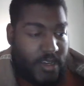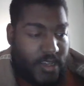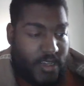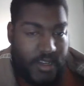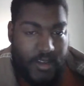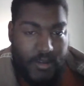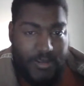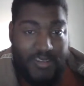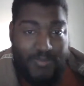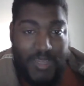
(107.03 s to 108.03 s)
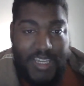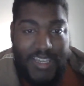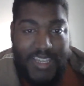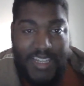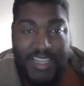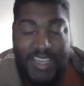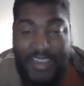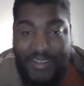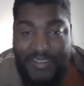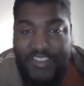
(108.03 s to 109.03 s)
you know, to be in the
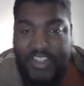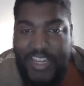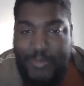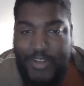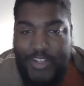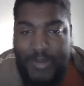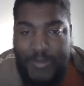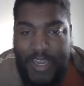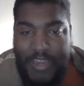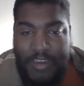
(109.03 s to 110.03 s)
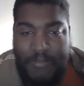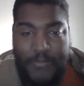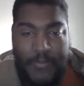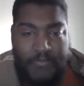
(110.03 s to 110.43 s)
AFC Championship game.